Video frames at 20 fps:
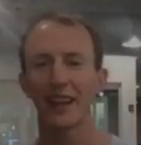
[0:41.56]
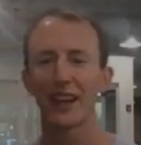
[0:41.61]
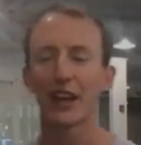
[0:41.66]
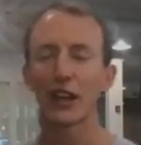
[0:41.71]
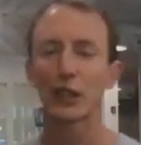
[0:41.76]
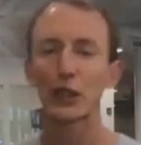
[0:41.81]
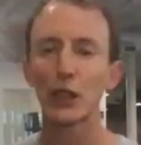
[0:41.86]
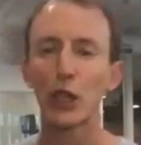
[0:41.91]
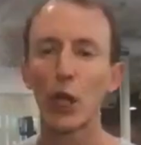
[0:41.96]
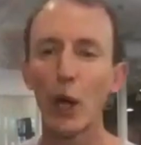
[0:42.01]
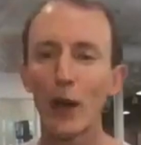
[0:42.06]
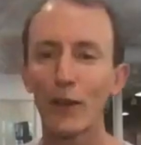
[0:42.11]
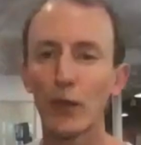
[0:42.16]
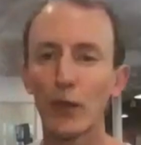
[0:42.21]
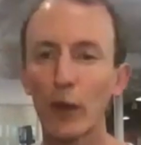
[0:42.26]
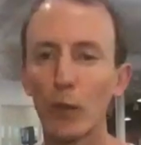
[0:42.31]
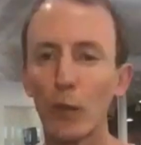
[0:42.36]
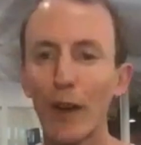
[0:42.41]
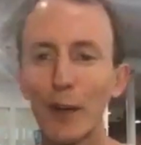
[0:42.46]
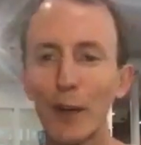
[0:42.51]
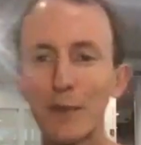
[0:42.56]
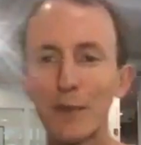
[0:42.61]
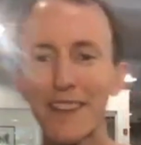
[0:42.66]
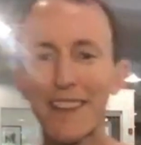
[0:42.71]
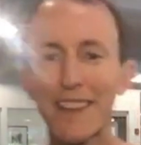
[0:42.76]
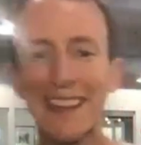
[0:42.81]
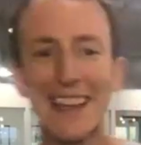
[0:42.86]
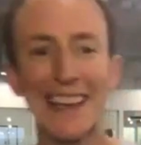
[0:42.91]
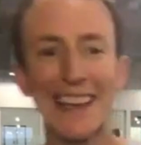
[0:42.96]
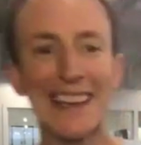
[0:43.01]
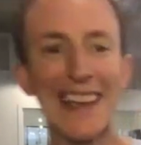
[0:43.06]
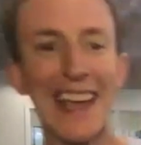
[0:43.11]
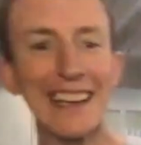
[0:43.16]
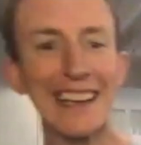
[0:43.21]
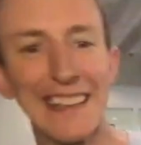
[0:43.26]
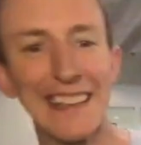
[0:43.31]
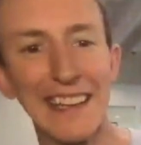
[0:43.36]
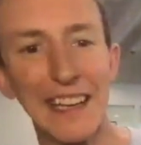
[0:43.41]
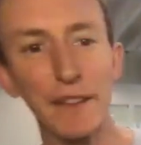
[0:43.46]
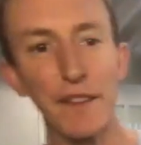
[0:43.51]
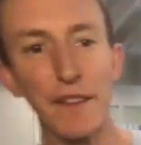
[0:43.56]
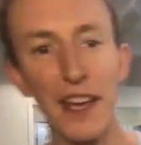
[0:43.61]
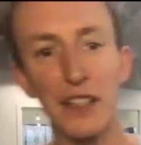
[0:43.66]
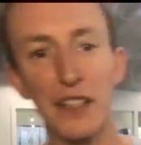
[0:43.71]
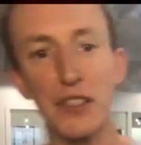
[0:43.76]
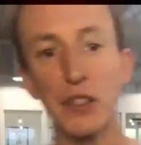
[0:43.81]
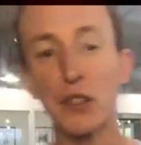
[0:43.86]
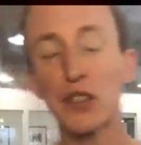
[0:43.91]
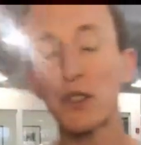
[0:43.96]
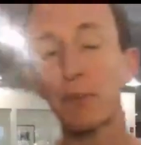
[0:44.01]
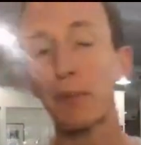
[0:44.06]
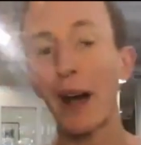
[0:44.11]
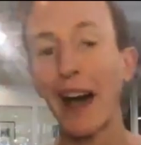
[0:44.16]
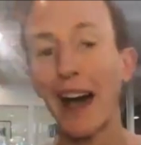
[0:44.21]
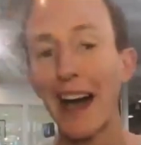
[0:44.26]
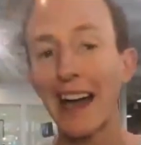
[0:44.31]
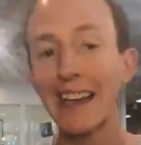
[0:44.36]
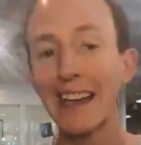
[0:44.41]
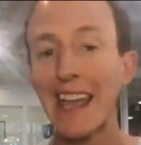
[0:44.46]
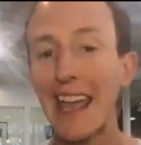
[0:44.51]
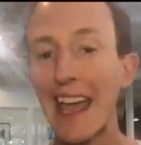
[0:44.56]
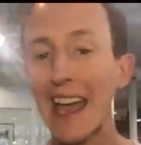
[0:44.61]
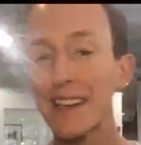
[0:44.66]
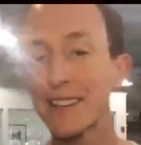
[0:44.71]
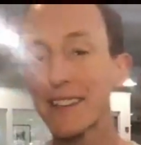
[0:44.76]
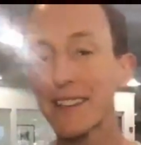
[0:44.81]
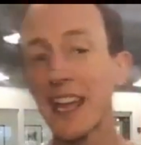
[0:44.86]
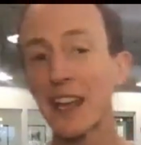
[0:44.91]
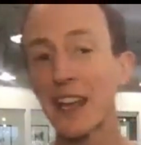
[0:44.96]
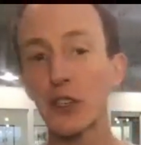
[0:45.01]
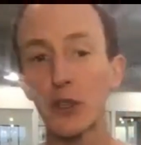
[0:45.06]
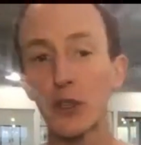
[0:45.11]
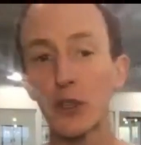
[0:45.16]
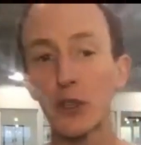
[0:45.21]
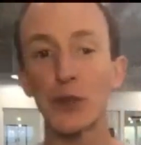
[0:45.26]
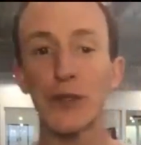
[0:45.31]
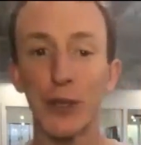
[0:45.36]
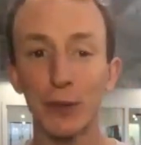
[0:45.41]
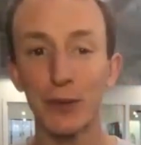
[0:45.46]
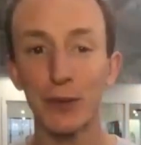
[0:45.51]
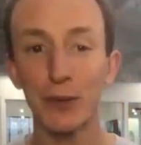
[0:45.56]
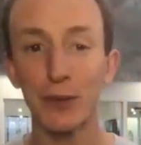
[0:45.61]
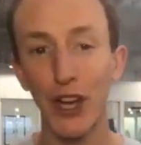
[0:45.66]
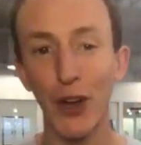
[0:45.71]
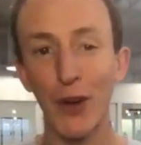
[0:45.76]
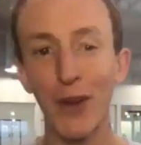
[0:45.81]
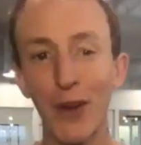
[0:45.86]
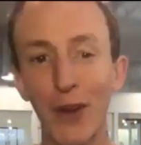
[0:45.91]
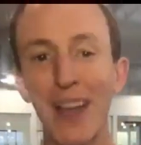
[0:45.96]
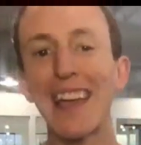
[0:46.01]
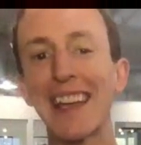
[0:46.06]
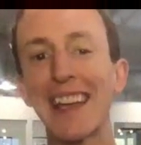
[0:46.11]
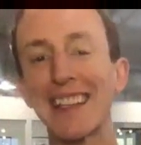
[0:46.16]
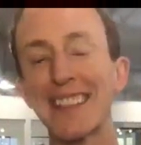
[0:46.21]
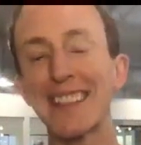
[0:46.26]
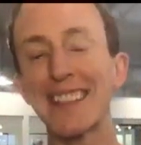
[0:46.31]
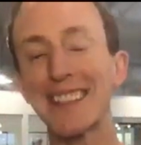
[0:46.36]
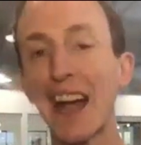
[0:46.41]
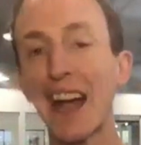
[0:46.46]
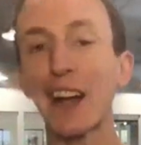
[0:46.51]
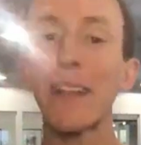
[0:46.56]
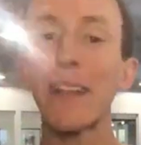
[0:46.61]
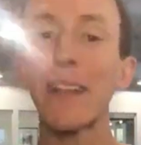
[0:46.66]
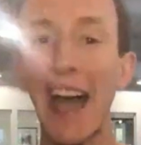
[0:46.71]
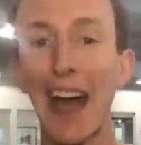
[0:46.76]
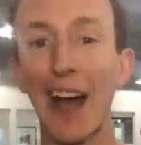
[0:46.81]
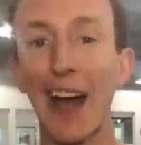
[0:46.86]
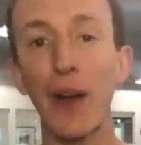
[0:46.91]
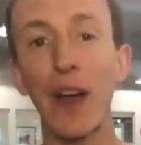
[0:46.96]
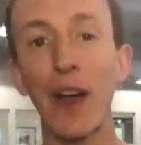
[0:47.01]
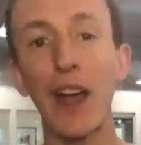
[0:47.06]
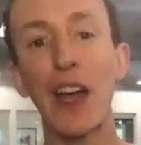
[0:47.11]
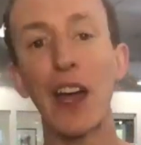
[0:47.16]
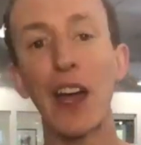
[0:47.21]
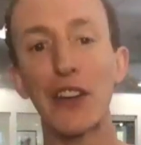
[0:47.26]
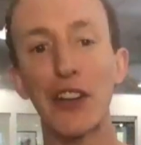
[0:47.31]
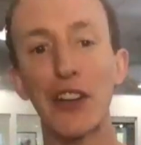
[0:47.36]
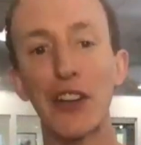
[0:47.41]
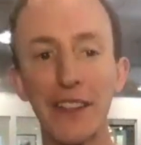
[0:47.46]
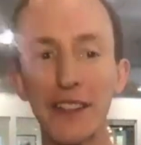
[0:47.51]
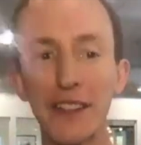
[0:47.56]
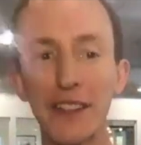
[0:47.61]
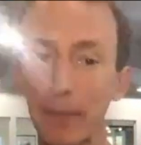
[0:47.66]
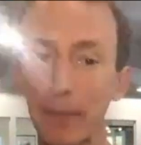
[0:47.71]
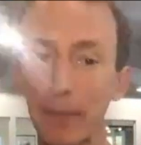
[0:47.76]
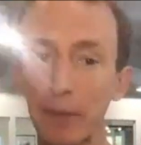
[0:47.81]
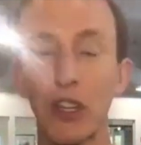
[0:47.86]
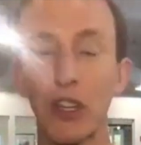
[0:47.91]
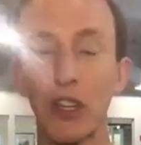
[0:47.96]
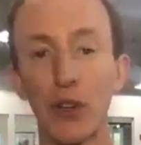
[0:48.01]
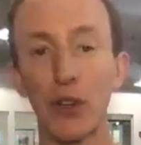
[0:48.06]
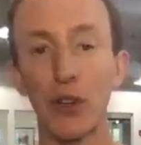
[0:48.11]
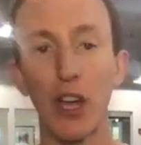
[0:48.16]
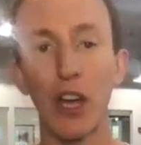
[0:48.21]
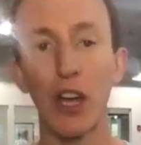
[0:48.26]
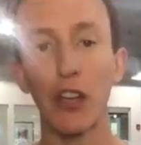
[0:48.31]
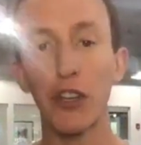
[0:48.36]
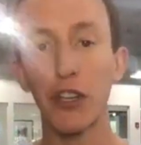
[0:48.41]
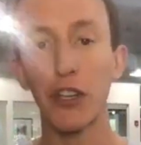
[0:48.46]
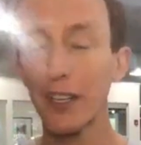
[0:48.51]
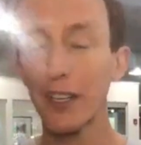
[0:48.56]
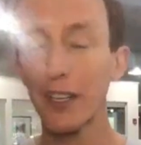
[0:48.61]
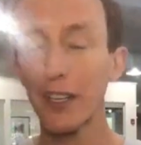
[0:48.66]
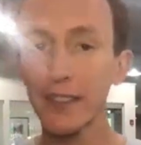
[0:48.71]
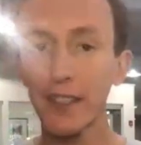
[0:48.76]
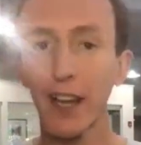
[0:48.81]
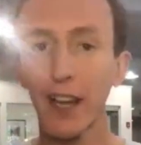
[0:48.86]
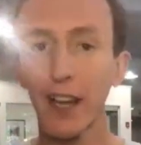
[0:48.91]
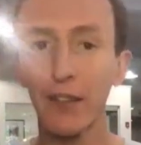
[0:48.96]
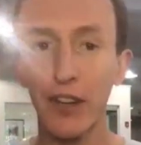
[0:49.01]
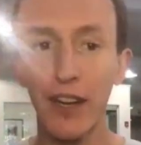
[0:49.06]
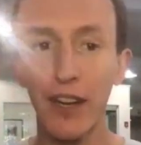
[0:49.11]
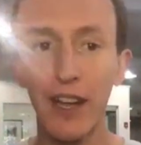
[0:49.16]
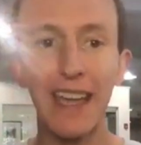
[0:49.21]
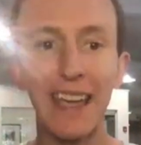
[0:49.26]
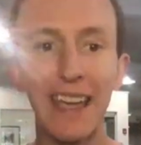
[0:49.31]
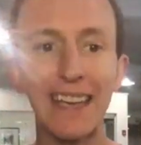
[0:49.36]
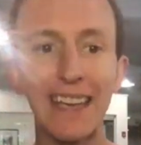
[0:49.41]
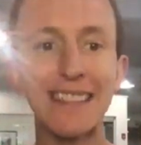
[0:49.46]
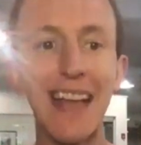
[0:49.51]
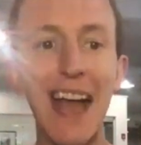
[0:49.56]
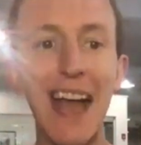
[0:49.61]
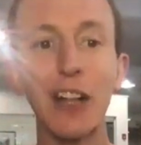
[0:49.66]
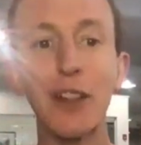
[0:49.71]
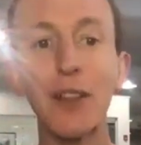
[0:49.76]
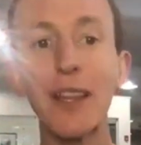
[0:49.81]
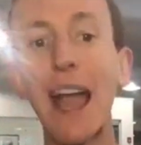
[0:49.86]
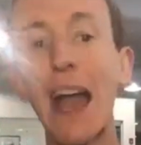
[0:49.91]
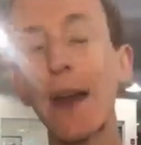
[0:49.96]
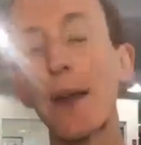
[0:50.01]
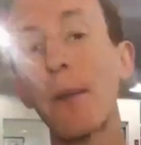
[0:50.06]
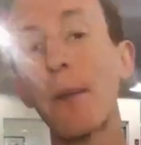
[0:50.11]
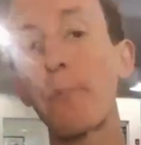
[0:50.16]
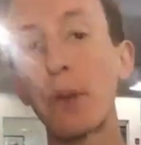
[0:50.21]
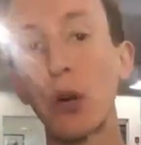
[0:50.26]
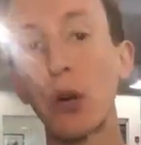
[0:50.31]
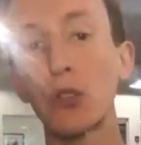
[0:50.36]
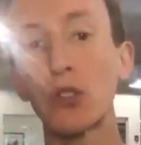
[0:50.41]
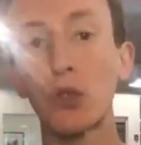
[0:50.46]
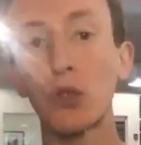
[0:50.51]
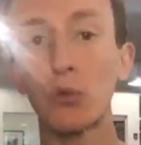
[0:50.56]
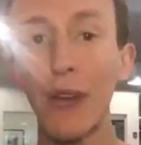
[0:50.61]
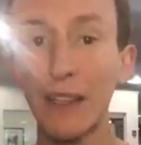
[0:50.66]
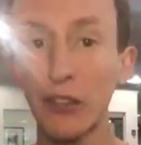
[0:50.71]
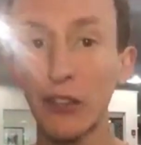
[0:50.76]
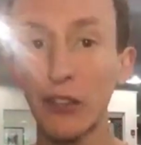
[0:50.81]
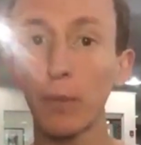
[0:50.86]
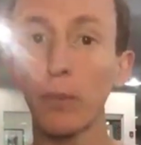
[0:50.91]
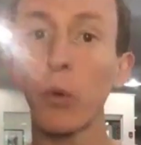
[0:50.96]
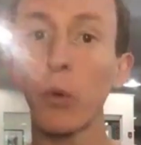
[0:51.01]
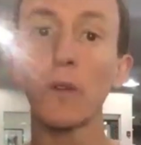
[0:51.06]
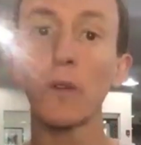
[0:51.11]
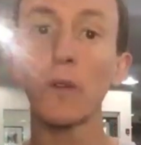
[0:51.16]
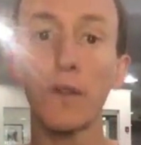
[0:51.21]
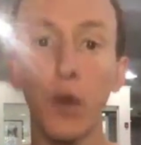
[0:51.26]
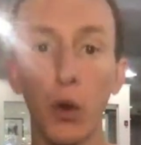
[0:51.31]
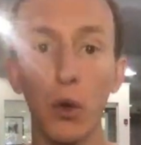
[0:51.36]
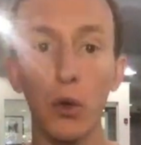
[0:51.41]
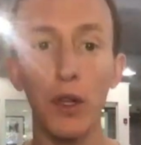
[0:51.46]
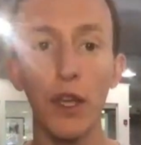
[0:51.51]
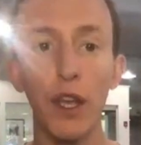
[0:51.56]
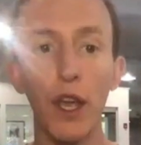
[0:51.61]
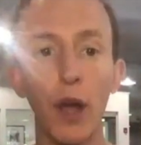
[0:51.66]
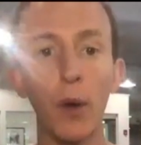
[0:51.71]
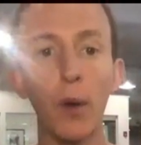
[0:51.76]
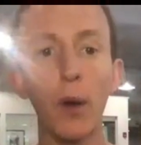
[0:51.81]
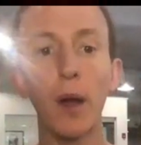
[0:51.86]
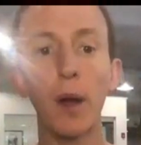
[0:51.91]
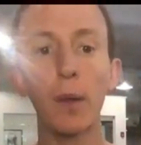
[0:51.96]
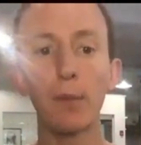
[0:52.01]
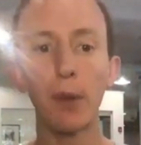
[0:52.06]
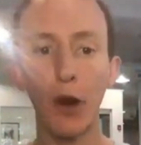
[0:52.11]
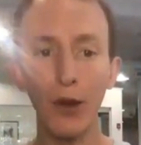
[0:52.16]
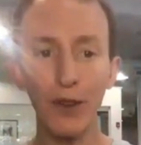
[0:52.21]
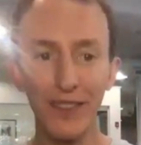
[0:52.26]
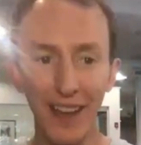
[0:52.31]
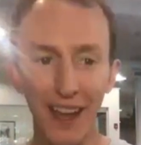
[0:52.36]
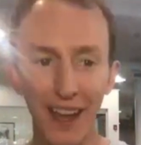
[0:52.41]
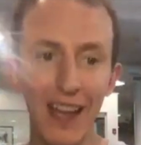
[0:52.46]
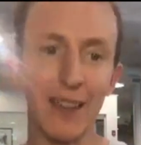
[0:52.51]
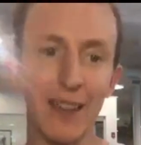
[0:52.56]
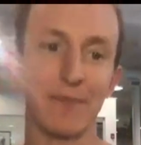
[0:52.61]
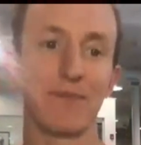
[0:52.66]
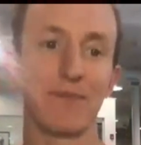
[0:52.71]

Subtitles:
Hello, everyone. Welcome to the Connected Investors podcast and YouTube show, Exactly How. During this episode, you're going to discover exactly how to build a rental portfolio part-time.